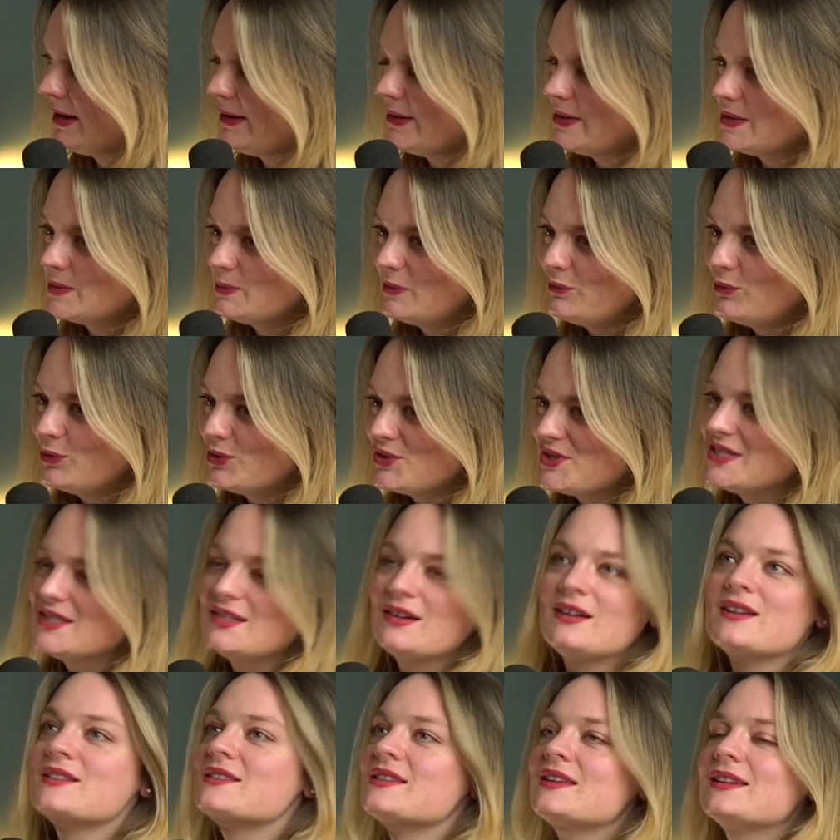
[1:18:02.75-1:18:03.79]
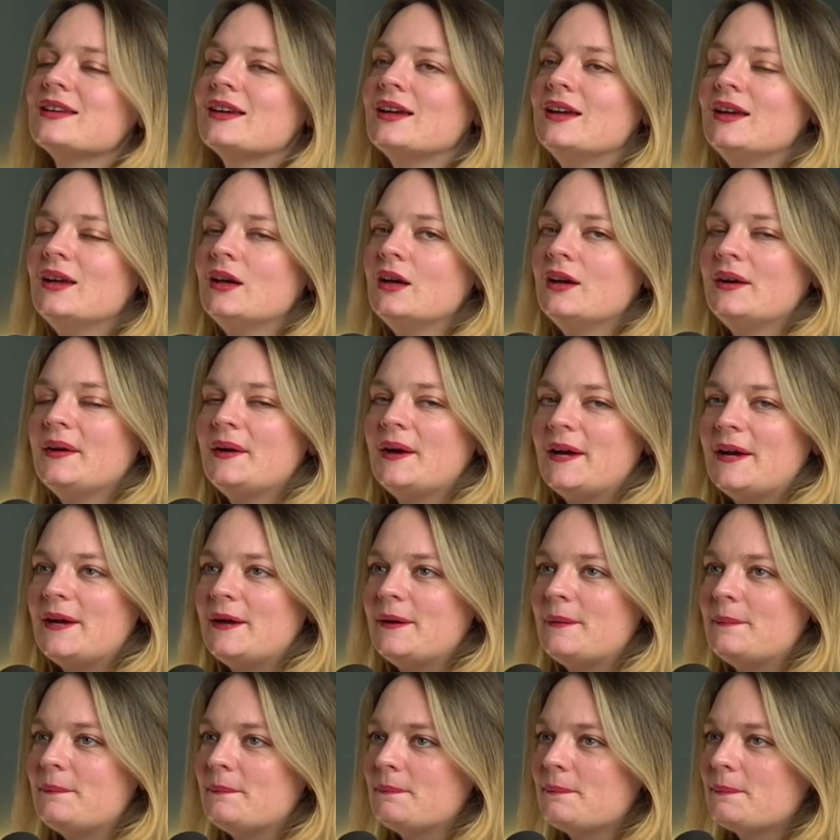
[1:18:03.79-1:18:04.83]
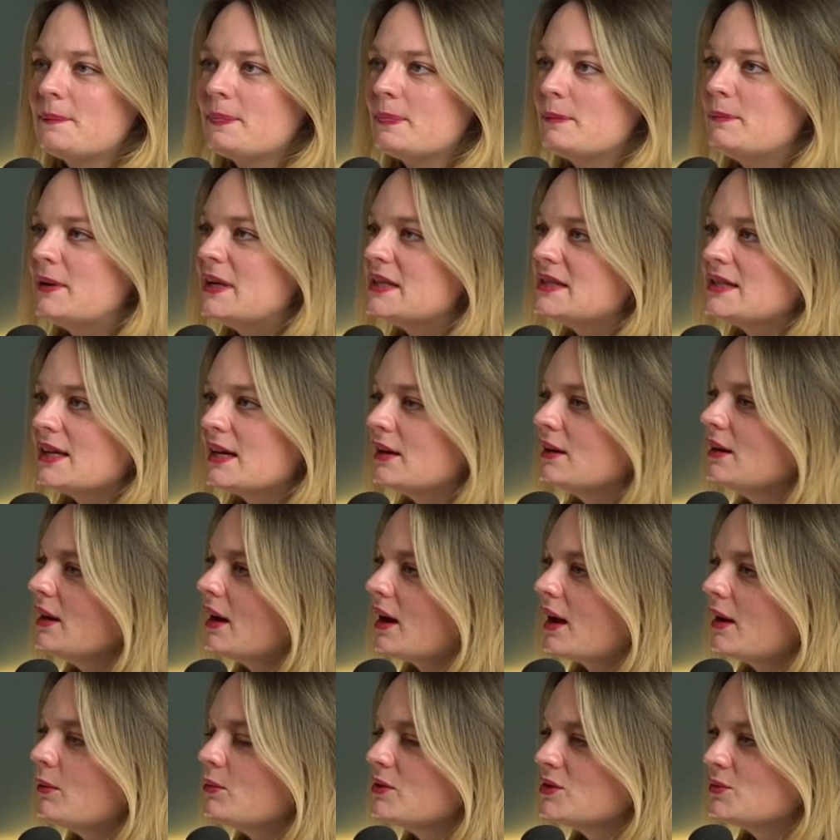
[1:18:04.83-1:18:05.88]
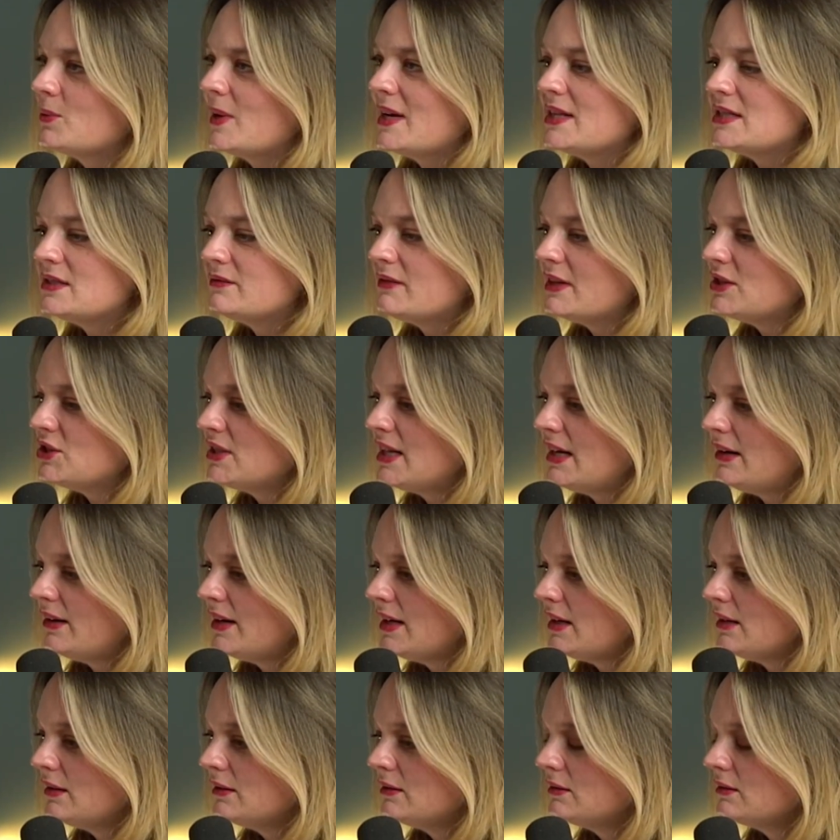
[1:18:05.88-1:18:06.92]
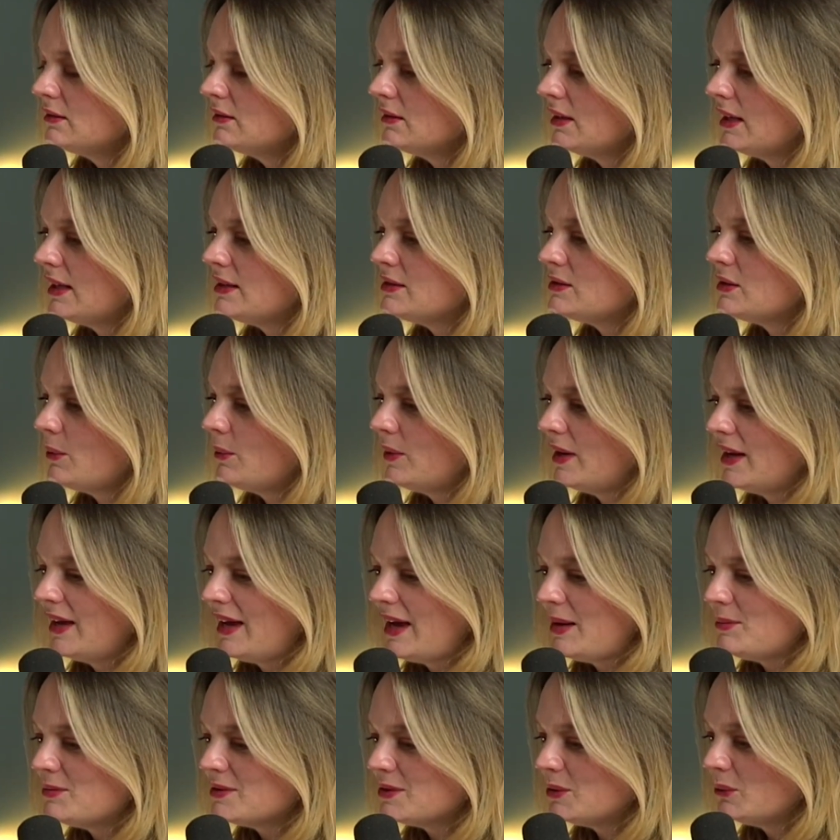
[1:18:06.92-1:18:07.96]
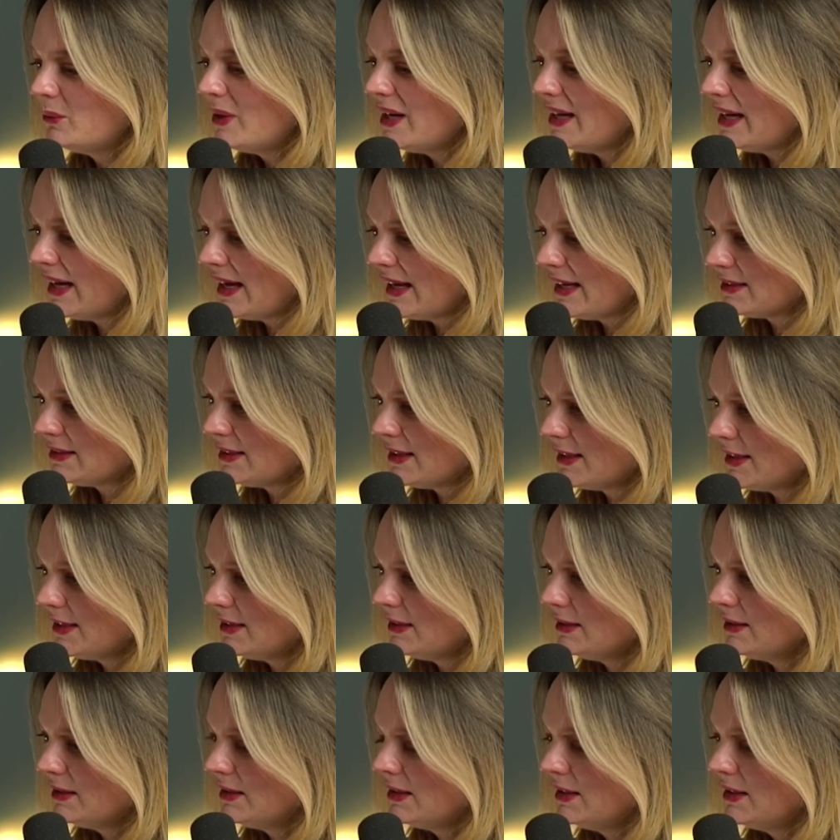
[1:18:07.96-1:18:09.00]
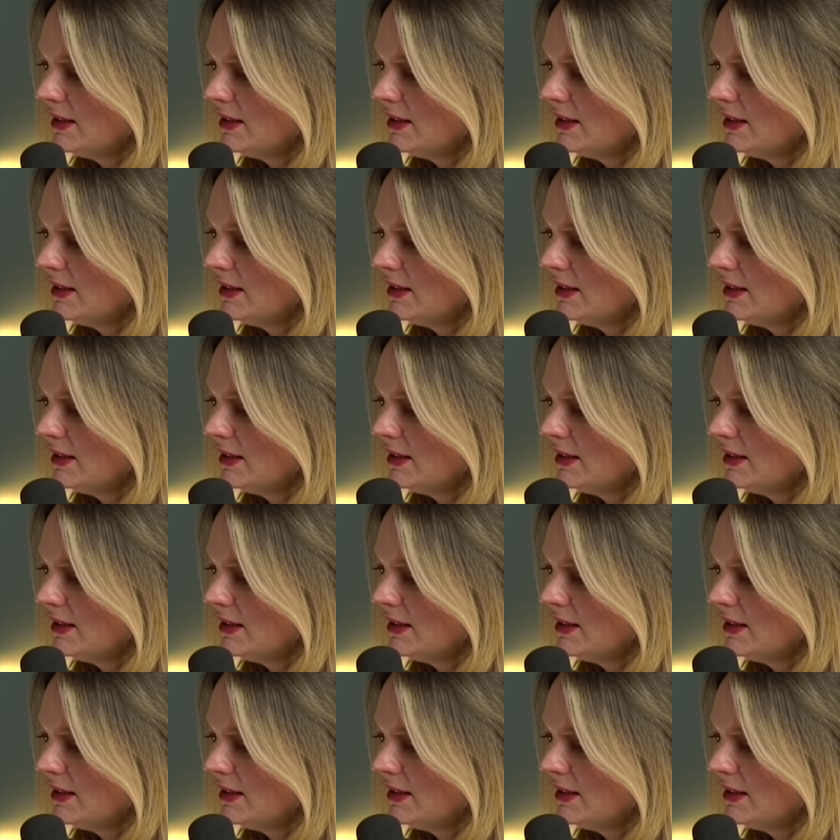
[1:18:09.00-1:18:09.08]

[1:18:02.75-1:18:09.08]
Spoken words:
hours before she started. But it's like, I was raised vegetarian. And so when it came to weaning Adeline,